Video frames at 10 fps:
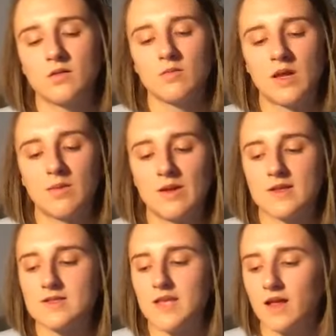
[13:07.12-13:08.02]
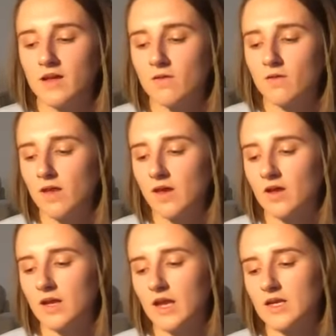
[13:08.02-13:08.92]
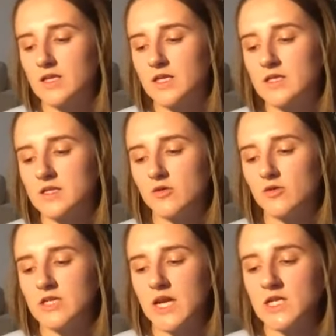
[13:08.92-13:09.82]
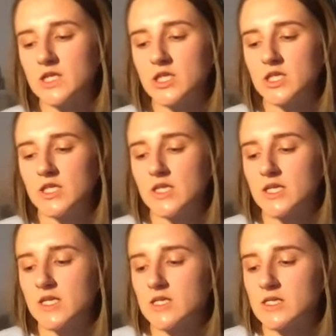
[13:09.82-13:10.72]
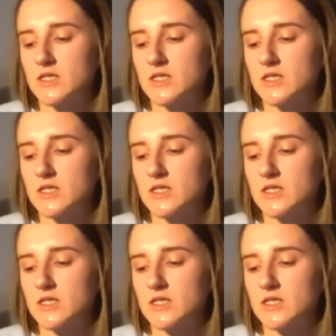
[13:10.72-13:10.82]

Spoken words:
Maybe the second thing that needs your attention is